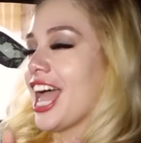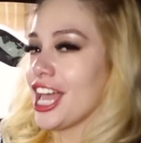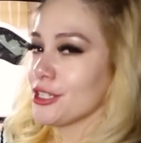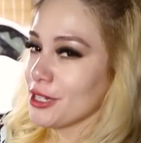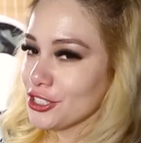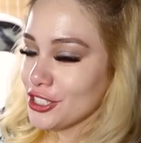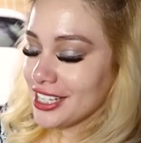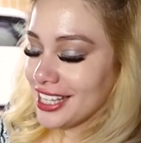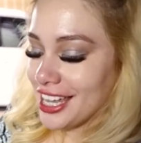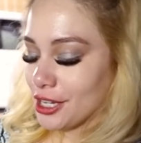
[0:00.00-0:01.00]

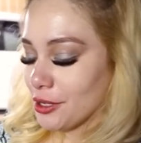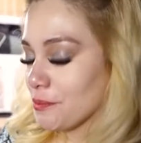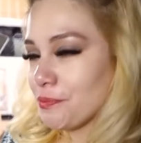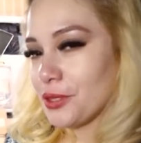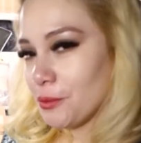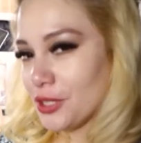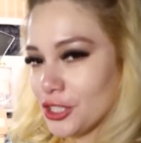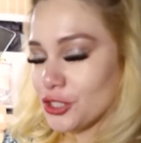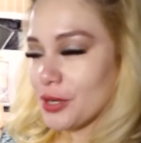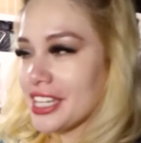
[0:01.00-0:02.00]
especially like with
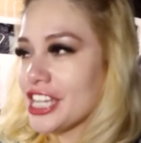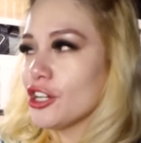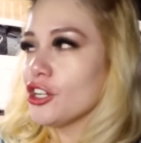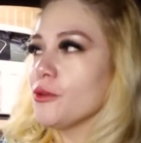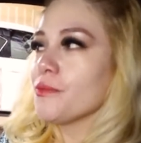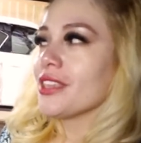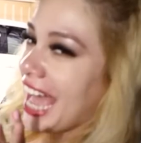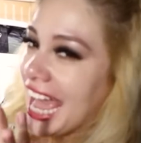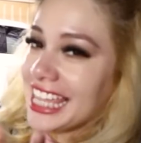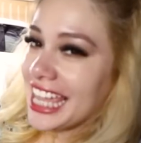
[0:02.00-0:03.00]
the drink here.
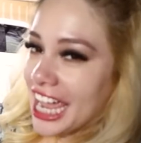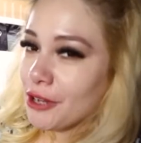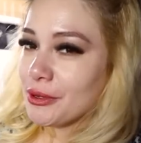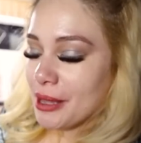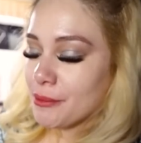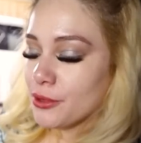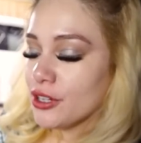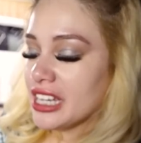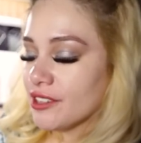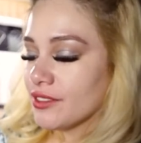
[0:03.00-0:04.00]
I can't
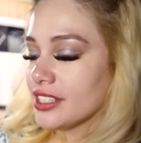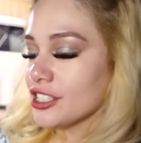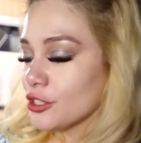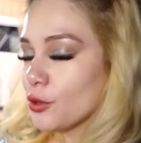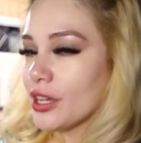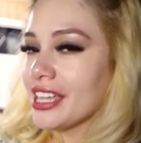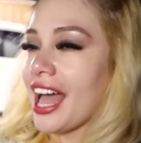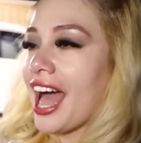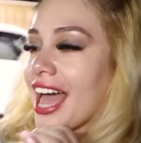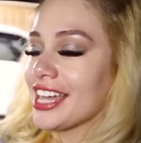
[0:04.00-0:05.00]
remember if it's
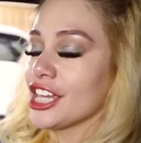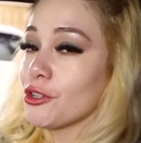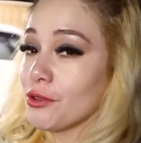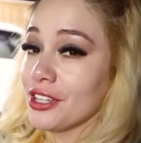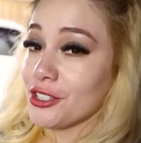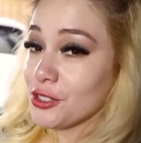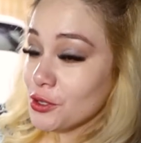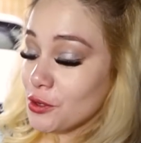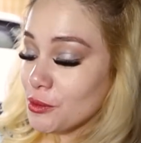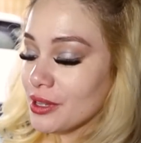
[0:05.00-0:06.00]
annoying. I can only
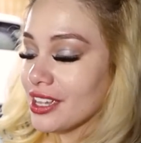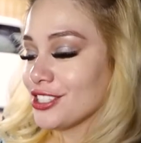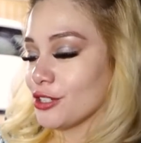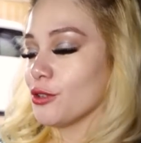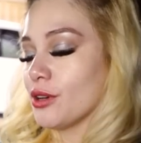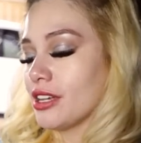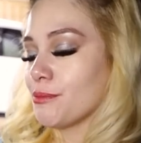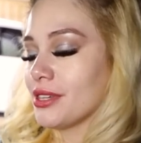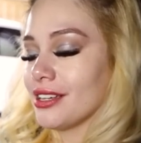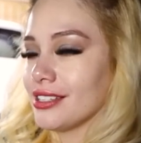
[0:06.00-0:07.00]
assume it's
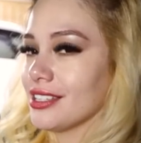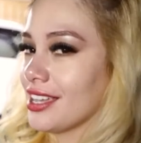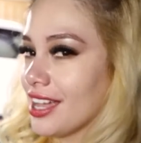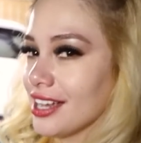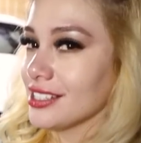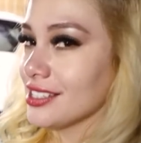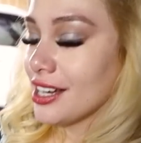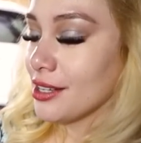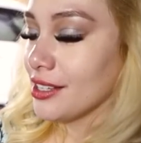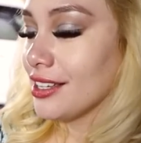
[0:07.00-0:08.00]
annoying because again, it's
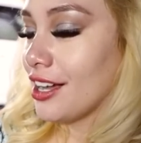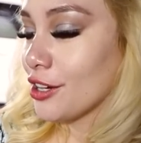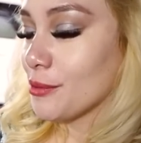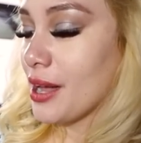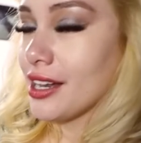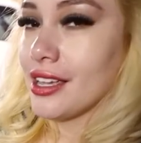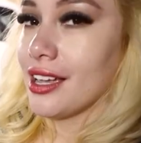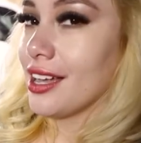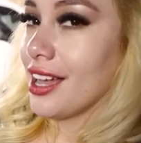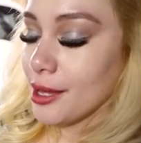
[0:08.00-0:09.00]
not an automatic.
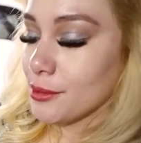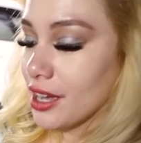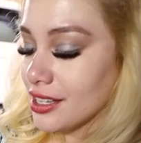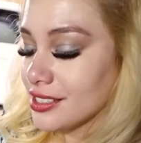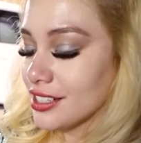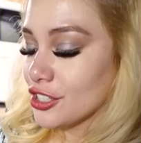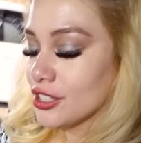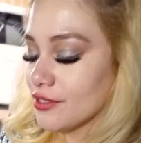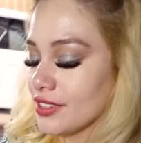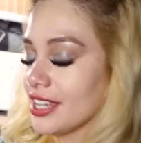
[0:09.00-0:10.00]
I'm constantly
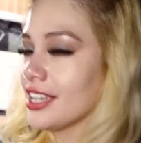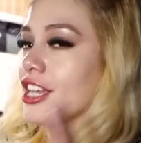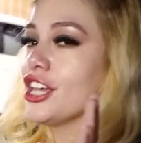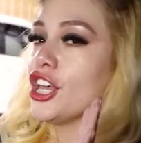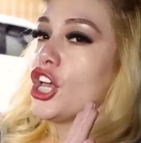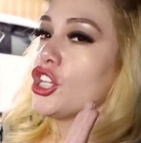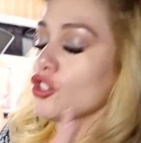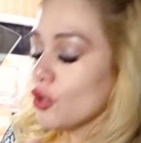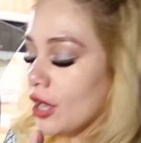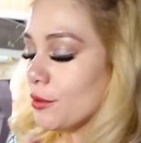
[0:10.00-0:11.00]
shifting.
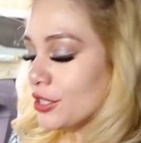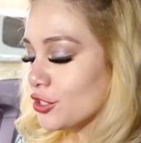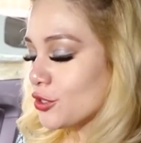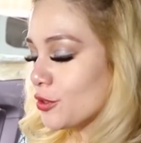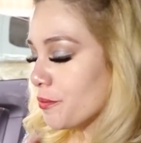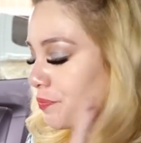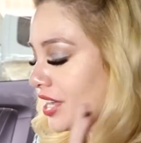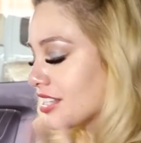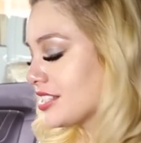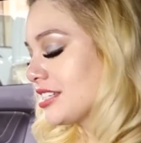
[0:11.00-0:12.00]
So I would assume
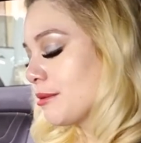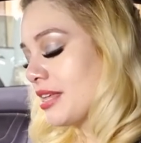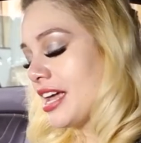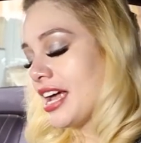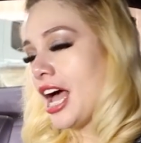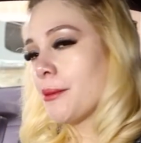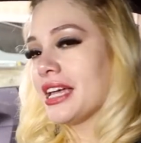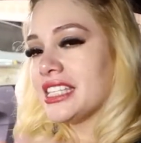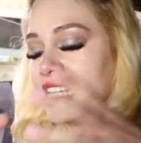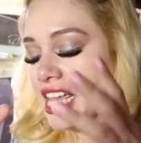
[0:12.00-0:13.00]
it's the same thing. I'm
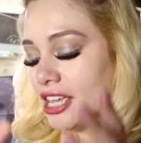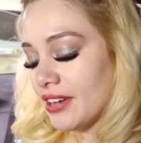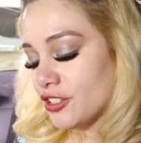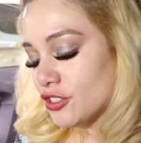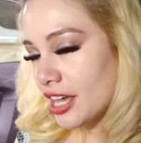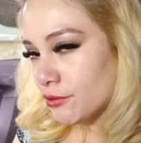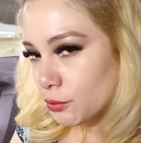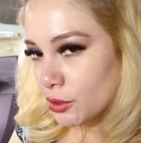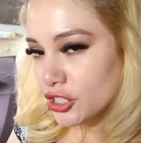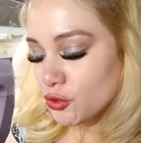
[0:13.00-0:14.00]
guessing like if I just
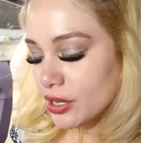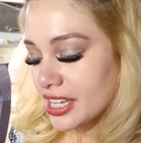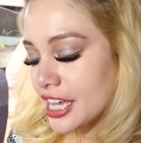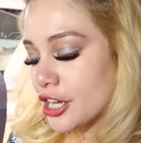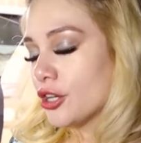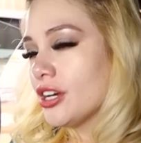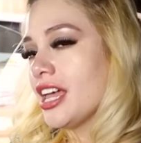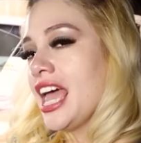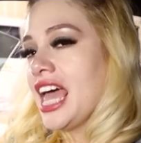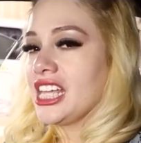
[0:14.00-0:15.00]
have one drink here
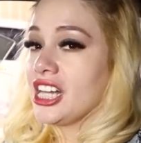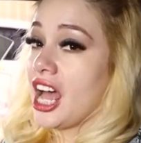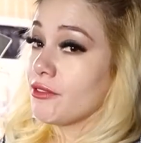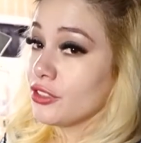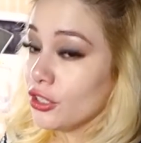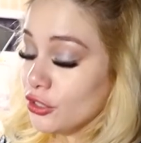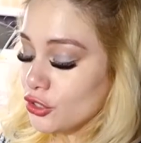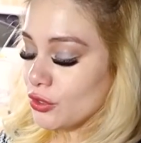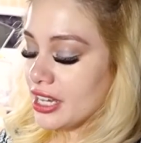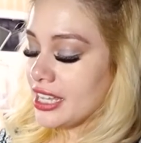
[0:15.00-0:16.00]
and then I have
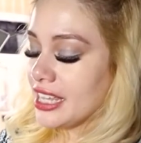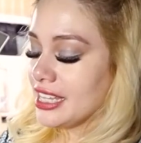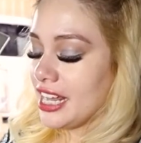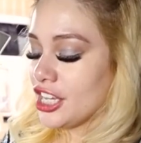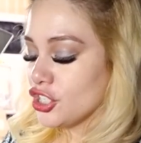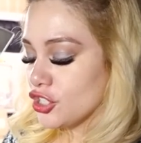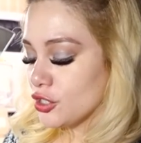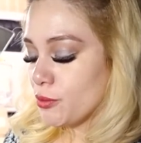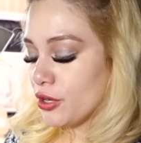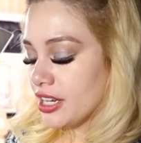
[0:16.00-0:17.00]
another drink, then I can
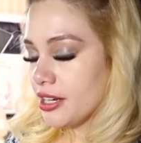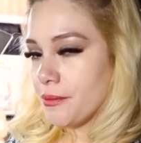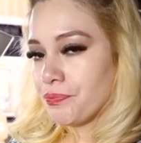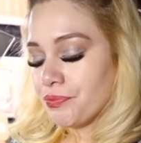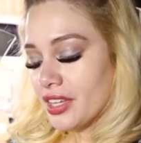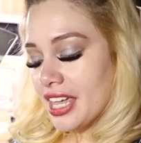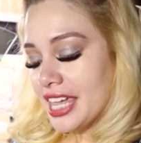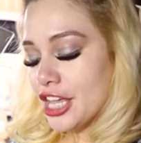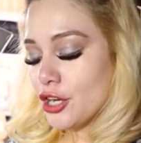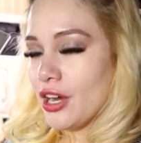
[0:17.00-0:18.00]
just put it
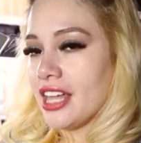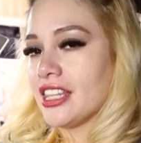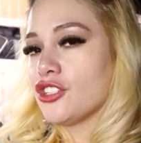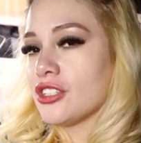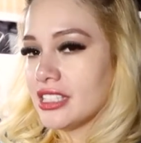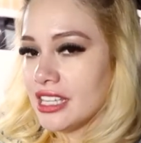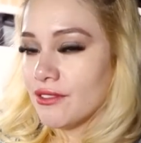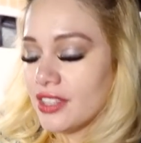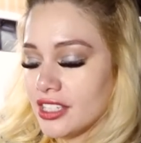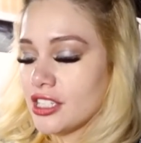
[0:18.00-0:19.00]
here and then just
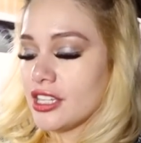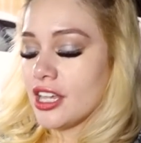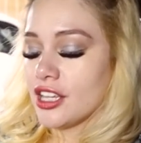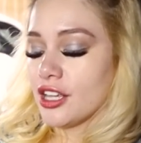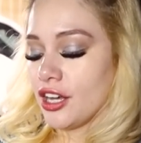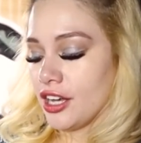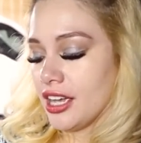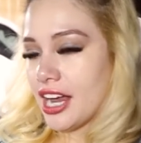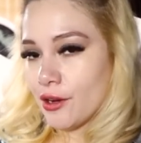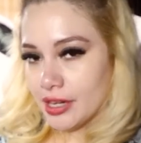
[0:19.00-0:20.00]
leave this
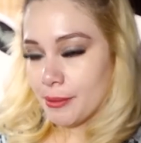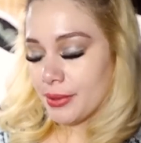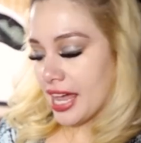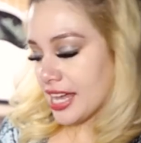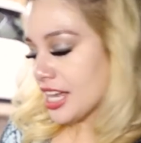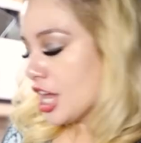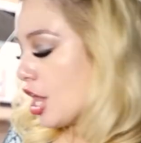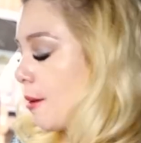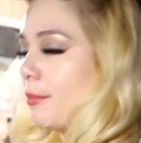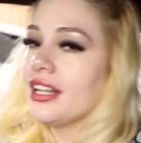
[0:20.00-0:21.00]
area blank.
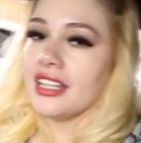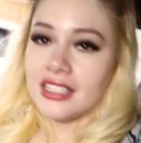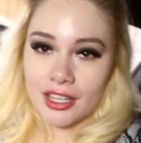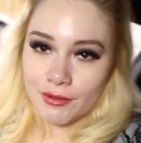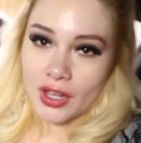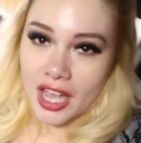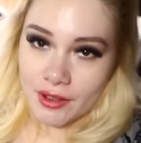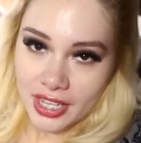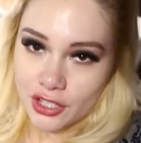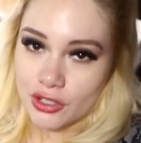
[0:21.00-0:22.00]
But let's say if you
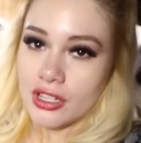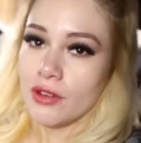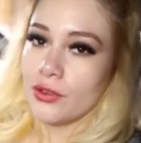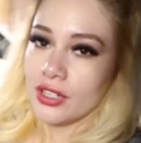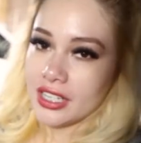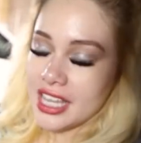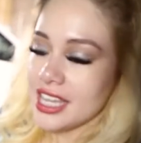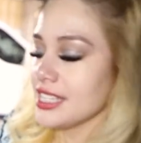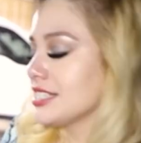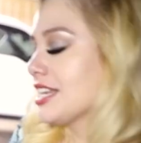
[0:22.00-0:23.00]
have like your cell phone and
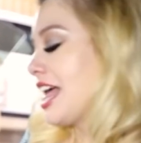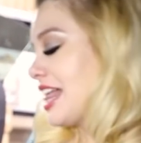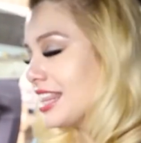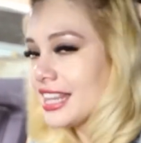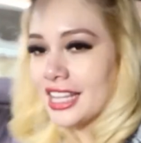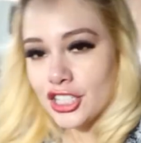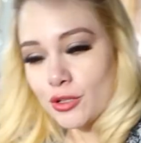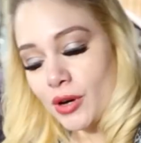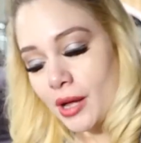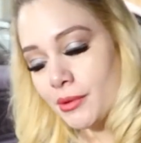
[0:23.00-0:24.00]
keys, then that's
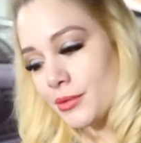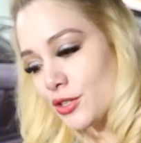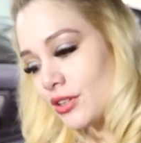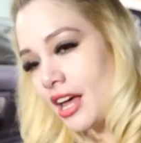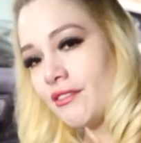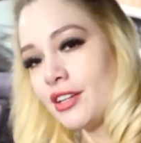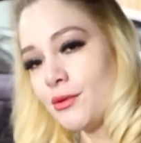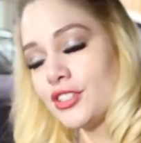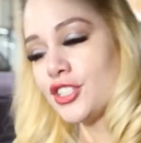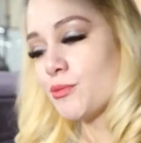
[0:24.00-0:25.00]
the problem. You don't have
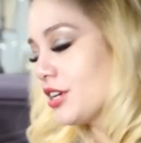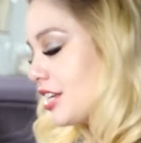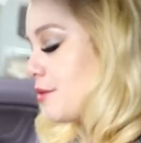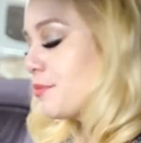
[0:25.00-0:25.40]
anywhere else to put it.